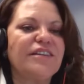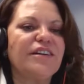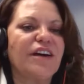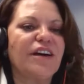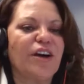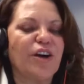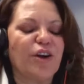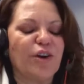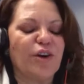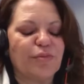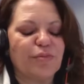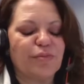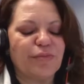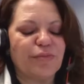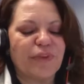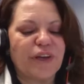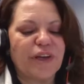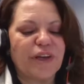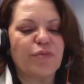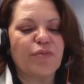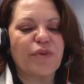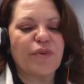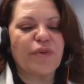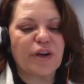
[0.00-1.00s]

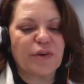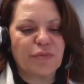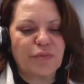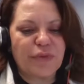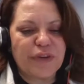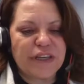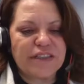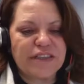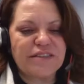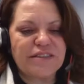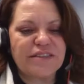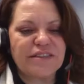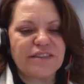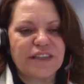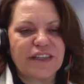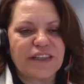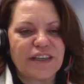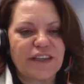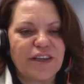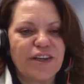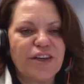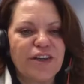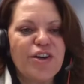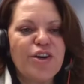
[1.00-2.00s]
and what we
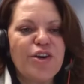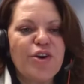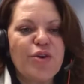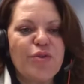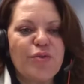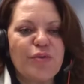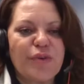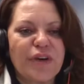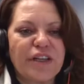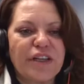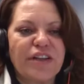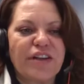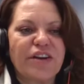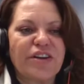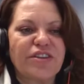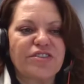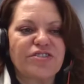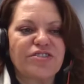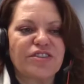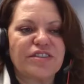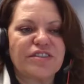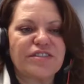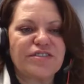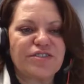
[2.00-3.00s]
see writ
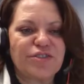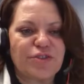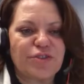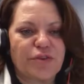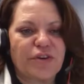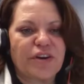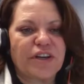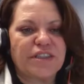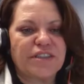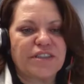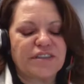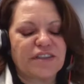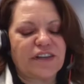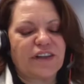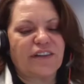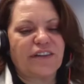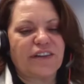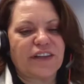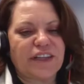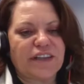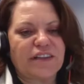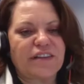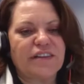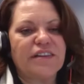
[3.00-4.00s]
large as
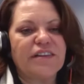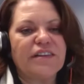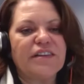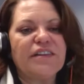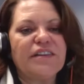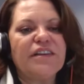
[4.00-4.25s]
storytelling.